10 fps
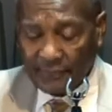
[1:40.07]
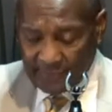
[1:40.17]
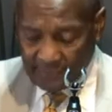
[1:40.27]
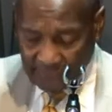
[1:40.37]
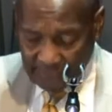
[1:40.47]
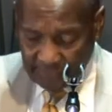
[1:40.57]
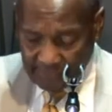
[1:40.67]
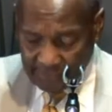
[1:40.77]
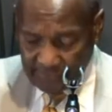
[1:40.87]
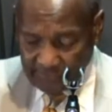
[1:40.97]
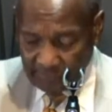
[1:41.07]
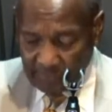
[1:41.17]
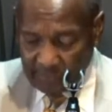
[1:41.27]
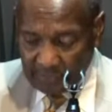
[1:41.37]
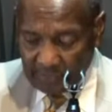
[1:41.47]
in the series,
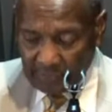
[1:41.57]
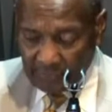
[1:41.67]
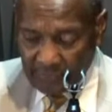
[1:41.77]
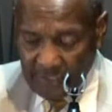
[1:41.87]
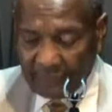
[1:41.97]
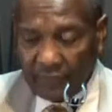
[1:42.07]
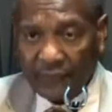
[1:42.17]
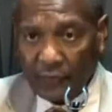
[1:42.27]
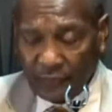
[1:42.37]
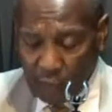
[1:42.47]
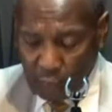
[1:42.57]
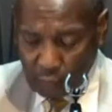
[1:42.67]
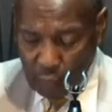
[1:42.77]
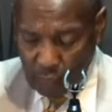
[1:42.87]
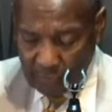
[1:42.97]
7th for the
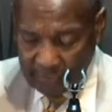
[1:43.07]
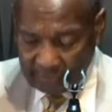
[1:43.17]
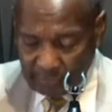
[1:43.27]
fall quarter.